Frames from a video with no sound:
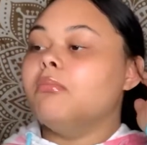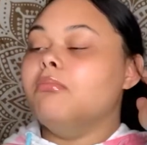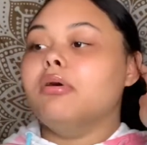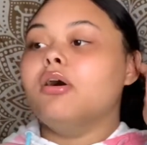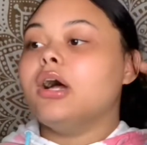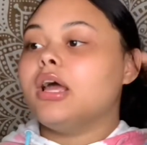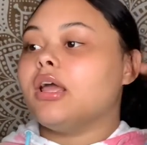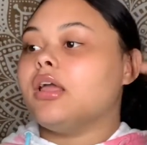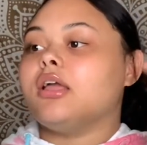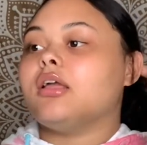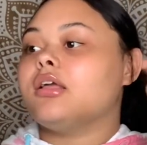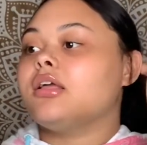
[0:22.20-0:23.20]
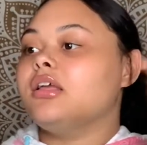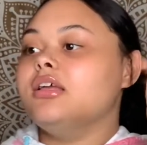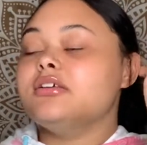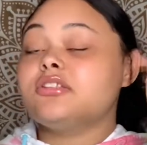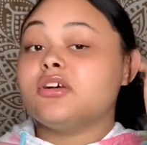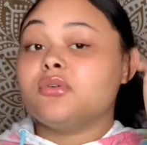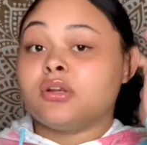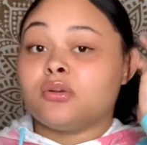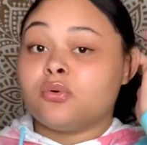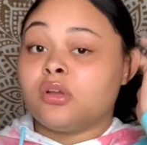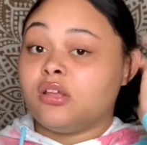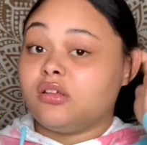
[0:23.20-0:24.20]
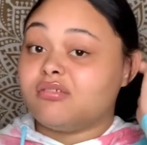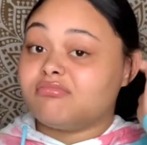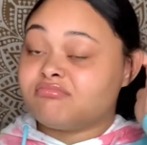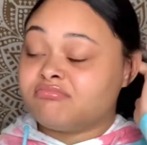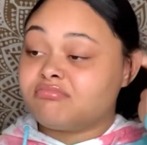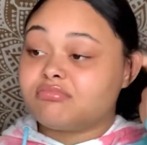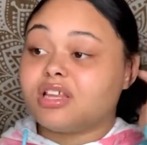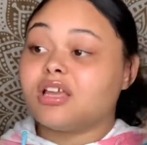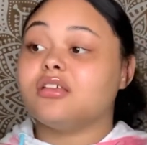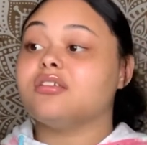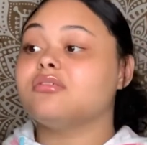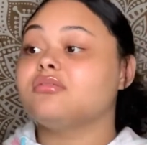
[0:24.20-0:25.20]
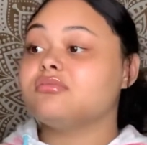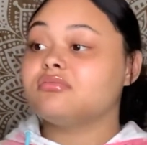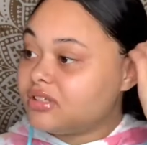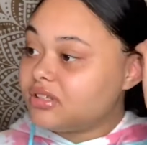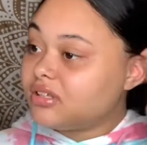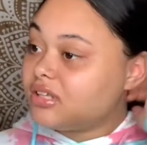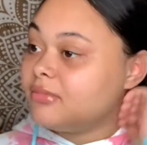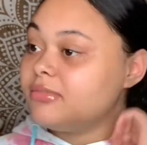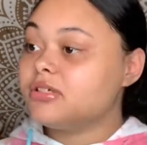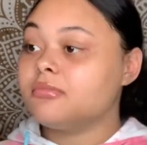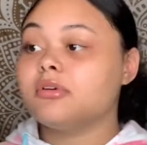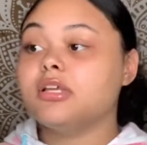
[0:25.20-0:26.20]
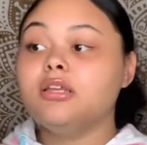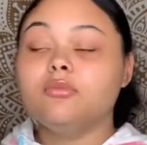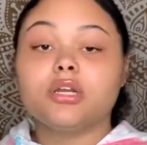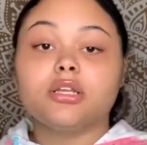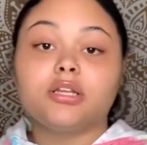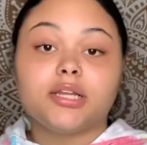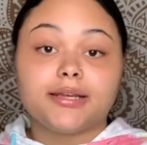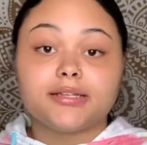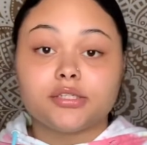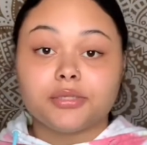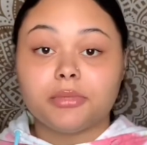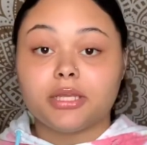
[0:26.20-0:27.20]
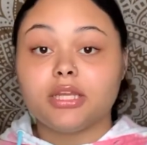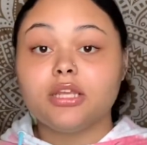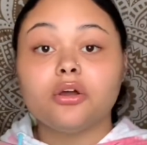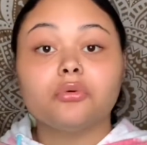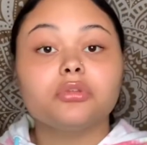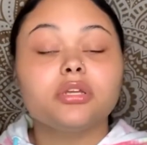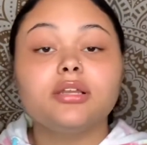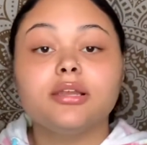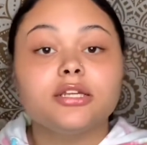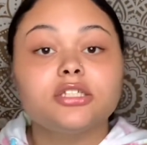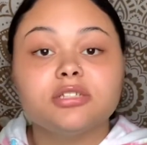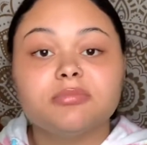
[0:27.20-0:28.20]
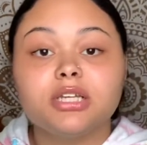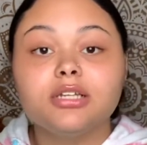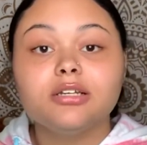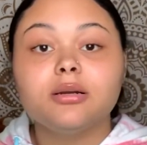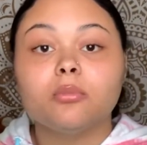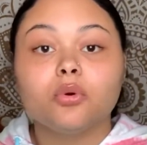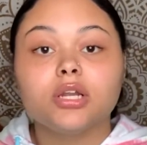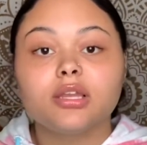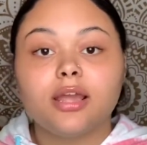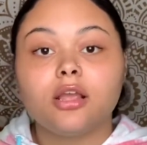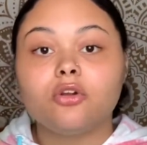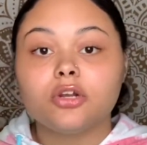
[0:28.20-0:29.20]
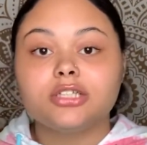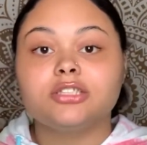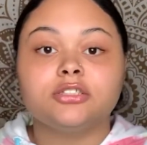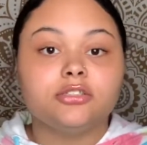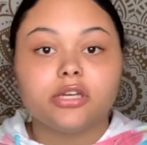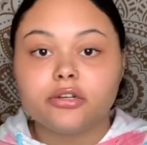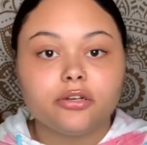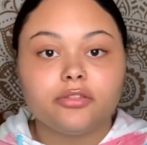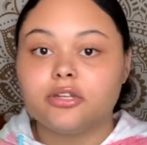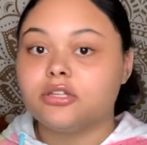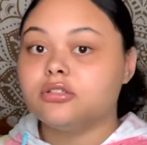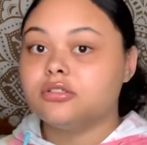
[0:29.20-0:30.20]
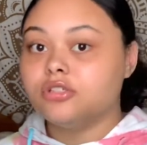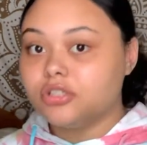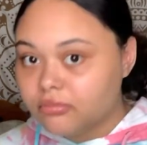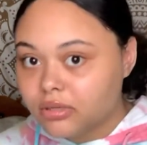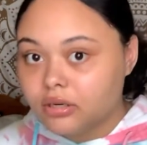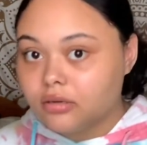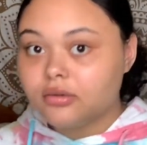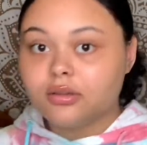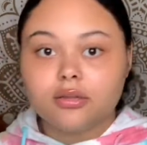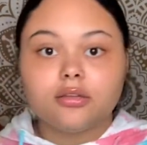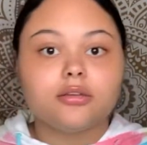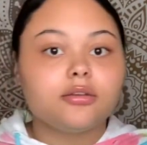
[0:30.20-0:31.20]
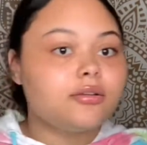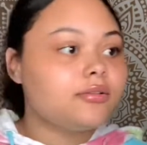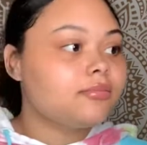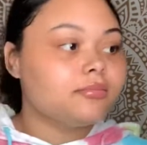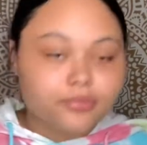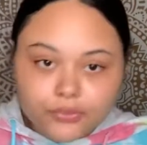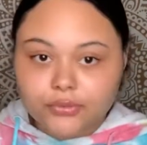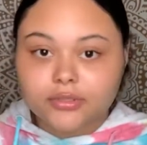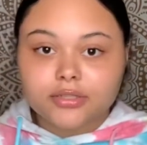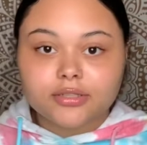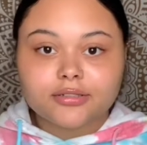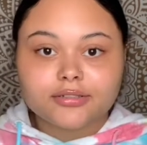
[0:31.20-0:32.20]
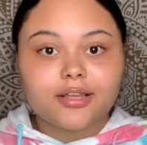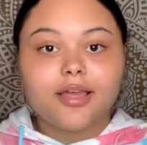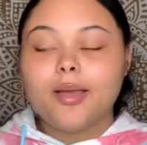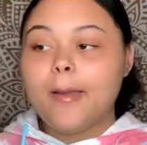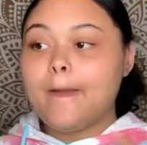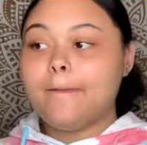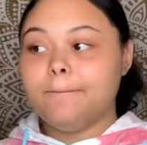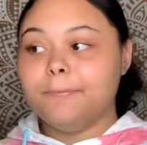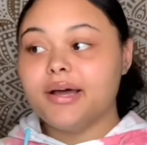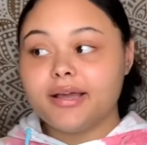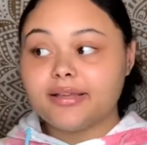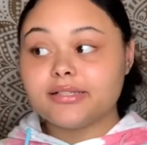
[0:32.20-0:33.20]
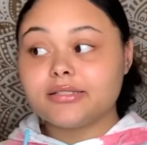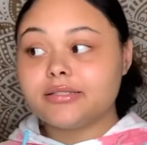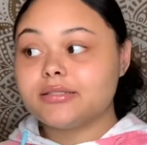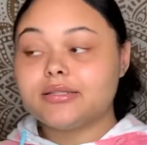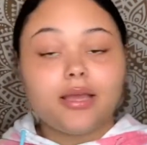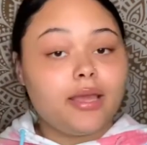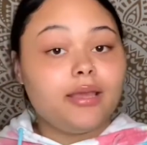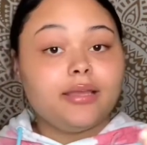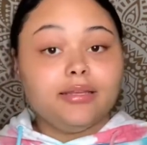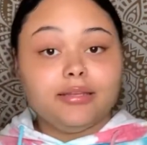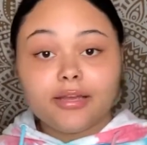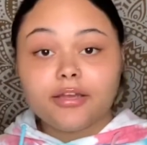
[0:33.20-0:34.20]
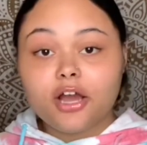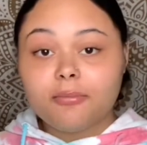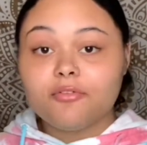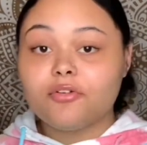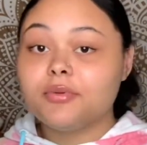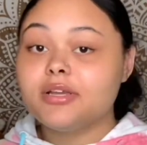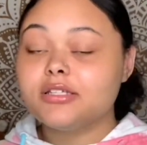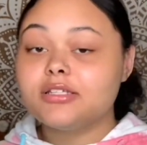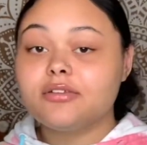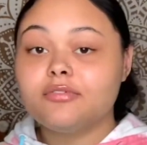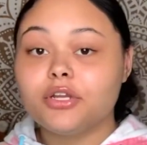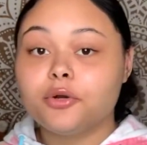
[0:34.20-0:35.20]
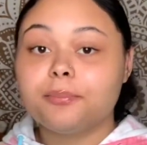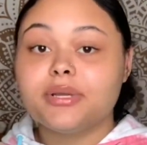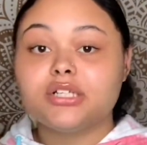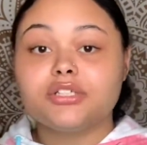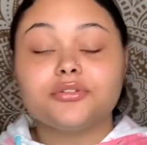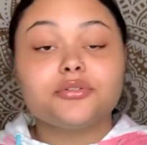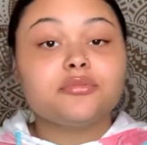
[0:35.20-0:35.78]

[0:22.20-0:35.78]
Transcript: Boy, he is so annoying. Like, he be talking about he wanna look like Jimin. He don't look like Jimin. He look more like Kris Jenner than Jimin. Like, boy. But yeah, y'all, before we get into the video, make sure to